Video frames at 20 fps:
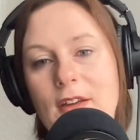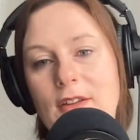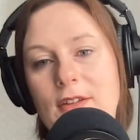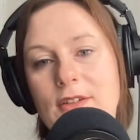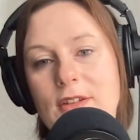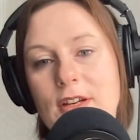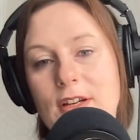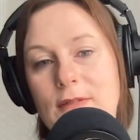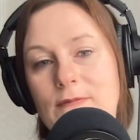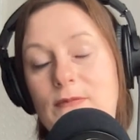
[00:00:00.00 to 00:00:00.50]

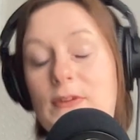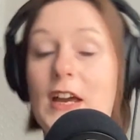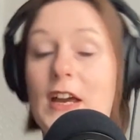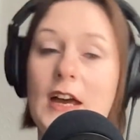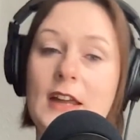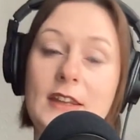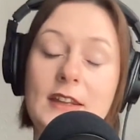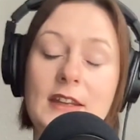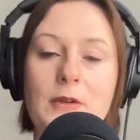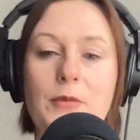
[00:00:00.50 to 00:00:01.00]
So yeah,
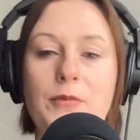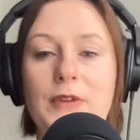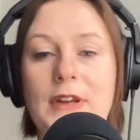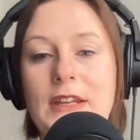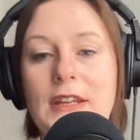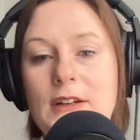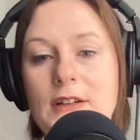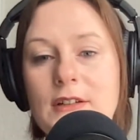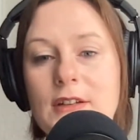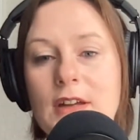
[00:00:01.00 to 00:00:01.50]
I think that was
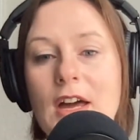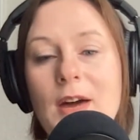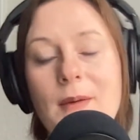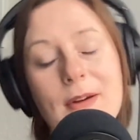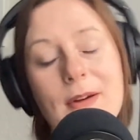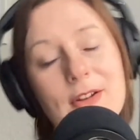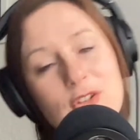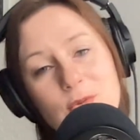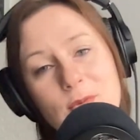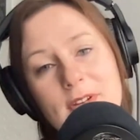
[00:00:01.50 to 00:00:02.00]
really good.
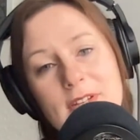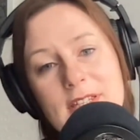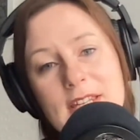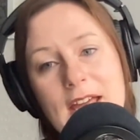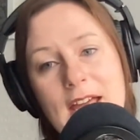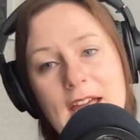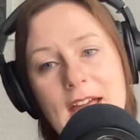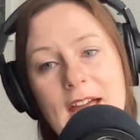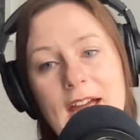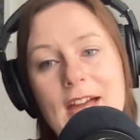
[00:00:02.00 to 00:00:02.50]
I just want to
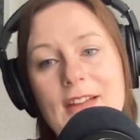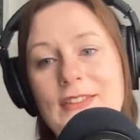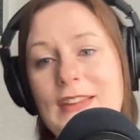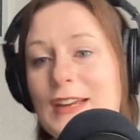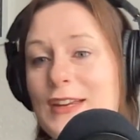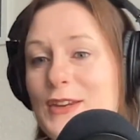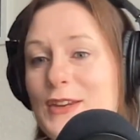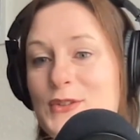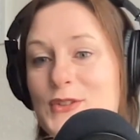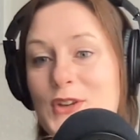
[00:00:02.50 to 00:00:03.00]
say
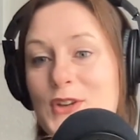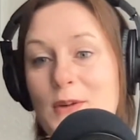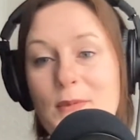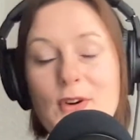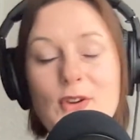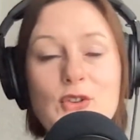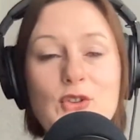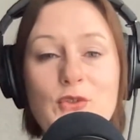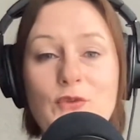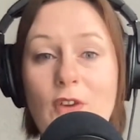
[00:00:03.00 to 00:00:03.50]
thank you so
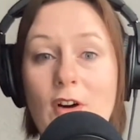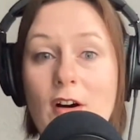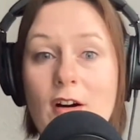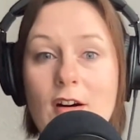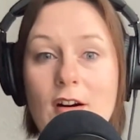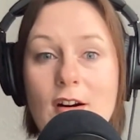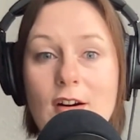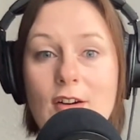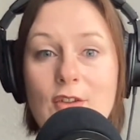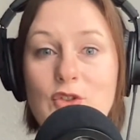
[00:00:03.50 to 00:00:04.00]
much
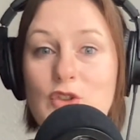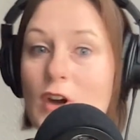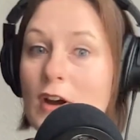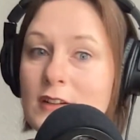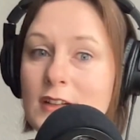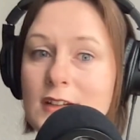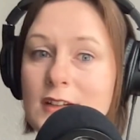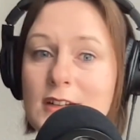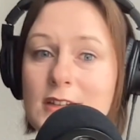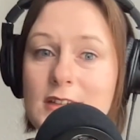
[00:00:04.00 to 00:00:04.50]
for
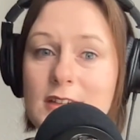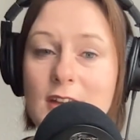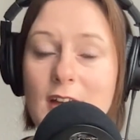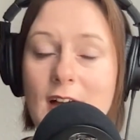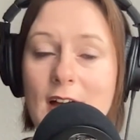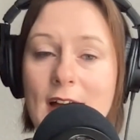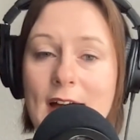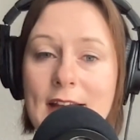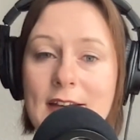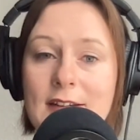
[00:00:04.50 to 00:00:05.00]
joining us.
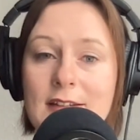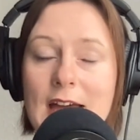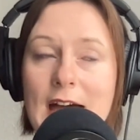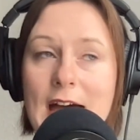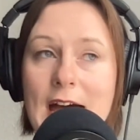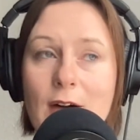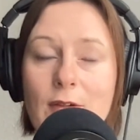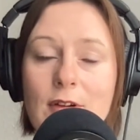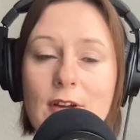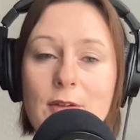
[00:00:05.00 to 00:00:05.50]
And
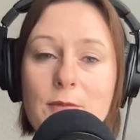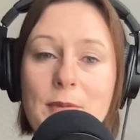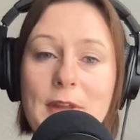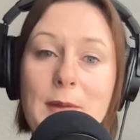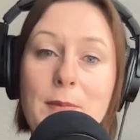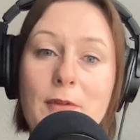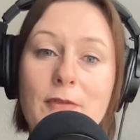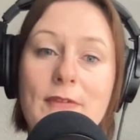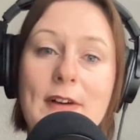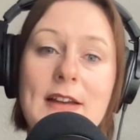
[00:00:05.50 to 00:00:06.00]
how can
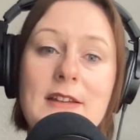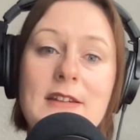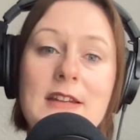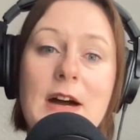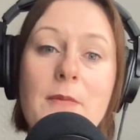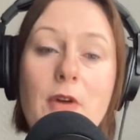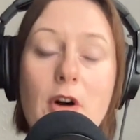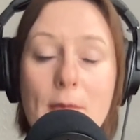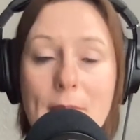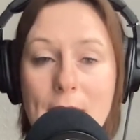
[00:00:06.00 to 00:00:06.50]
people find
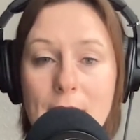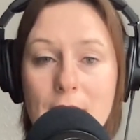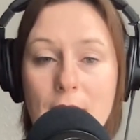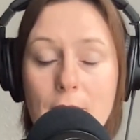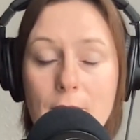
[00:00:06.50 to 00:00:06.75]
out more about